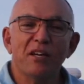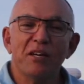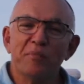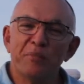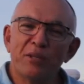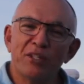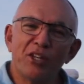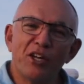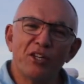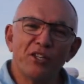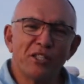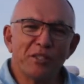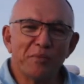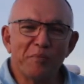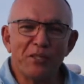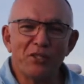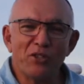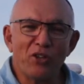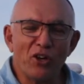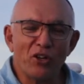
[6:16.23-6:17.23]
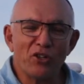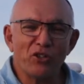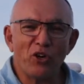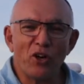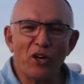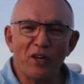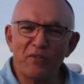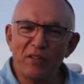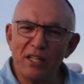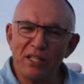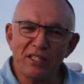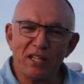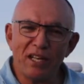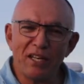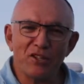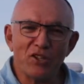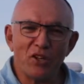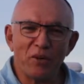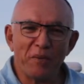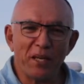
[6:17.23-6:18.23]
But don't dismiss high tide. If that's the only
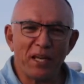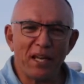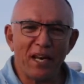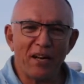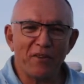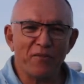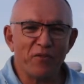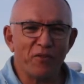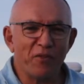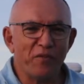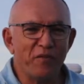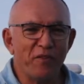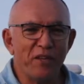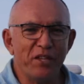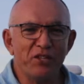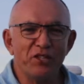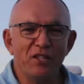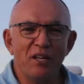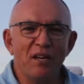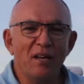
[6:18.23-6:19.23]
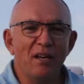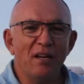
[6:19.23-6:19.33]
time you get out for a fish,